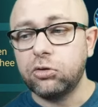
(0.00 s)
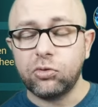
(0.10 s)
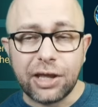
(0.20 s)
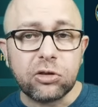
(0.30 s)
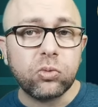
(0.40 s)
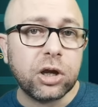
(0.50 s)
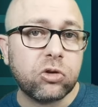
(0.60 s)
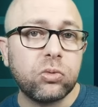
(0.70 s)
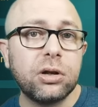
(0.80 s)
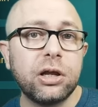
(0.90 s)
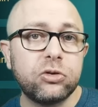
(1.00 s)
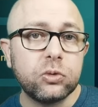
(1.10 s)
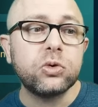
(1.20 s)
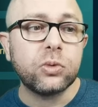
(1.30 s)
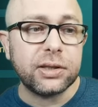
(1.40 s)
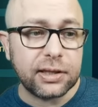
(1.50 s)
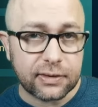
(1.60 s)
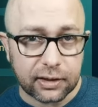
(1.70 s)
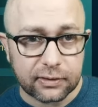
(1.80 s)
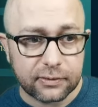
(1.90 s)
So that's Wixwell at
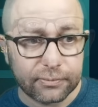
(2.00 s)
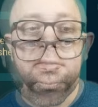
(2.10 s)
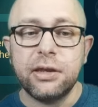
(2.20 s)
226.